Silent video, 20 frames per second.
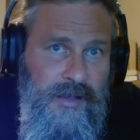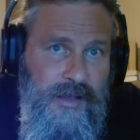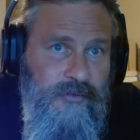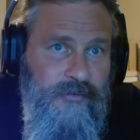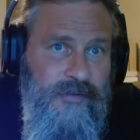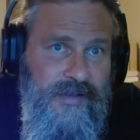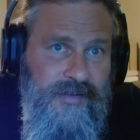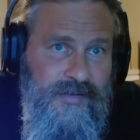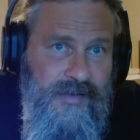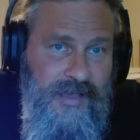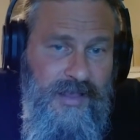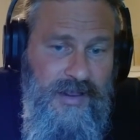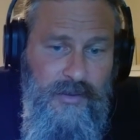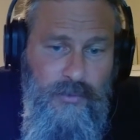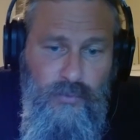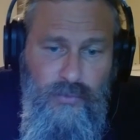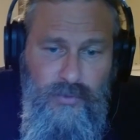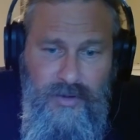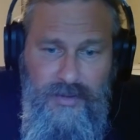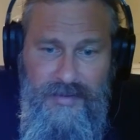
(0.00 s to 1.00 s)

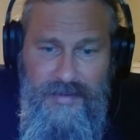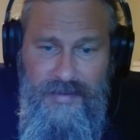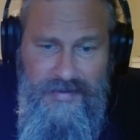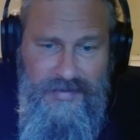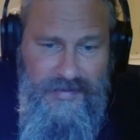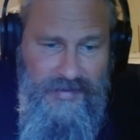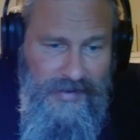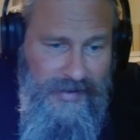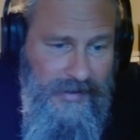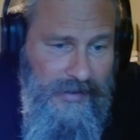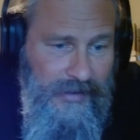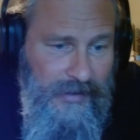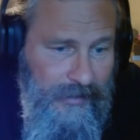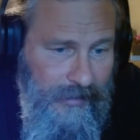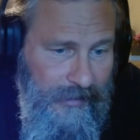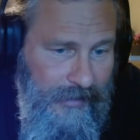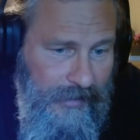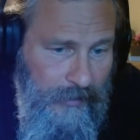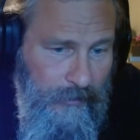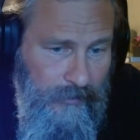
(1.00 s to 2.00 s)
investigating really exciting
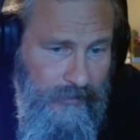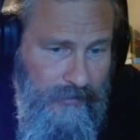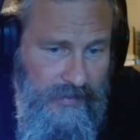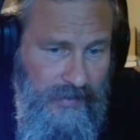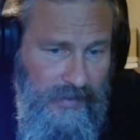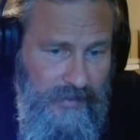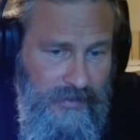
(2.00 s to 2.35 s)
claims.